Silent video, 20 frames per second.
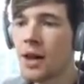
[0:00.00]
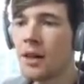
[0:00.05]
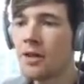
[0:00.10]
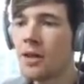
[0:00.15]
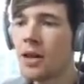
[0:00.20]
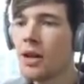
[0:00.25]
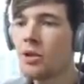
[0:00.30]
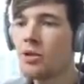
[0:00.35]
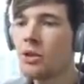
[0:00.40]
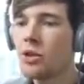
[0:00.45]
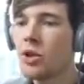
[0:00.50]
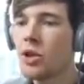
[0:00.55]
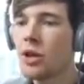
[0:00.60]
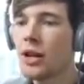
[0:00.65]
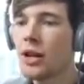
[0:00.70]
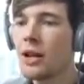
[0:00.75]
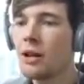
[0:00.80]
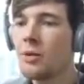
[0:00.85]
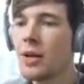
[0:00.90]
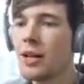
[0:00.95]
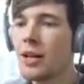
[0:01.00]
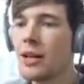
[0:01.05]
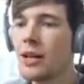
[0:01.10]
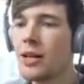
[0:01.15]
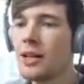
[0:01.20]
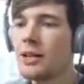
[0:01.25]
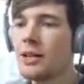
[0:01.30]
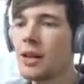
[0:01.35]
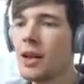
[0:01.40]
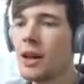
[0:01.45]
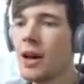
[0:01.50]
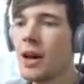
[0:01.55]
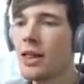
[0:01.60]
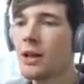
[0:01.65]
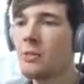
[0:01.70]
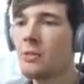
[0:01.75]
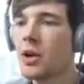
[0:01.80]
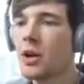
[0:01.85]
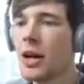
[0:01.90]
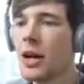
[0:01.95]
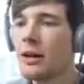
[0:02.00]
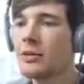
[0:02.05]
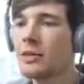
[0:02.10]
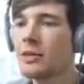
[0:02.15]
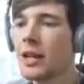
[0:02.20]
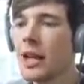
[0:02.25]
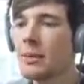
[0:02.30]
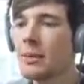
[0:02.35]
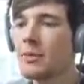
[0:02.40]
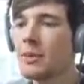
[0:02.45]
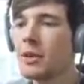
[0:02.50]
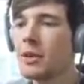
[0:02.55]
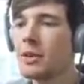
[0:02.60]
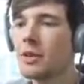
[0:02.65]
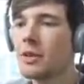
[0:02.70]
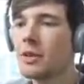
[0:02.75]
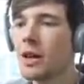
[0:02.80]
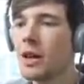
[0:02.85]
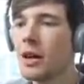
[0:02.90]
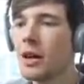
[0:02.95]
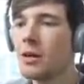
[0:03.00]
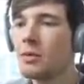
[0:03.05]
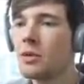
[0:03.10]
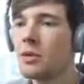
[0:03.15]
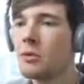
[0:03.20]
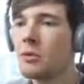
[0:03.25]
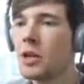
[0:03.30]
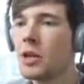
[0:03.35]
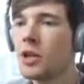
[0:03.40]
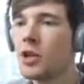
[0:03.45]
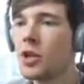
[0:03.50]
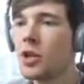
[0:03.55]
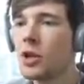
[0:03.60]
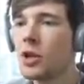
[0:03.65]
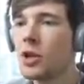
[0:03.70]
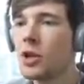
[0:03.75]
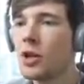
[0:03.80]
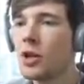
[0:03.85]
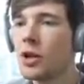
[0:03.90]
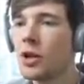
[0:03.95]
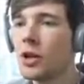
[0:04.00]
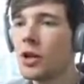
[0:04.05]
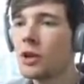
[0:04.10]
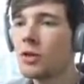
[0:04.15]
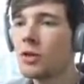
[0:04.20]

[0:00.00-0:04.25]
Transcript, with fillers: I think it'll just look a little bit neater, and then we're going to have slabs at the side, which would be good.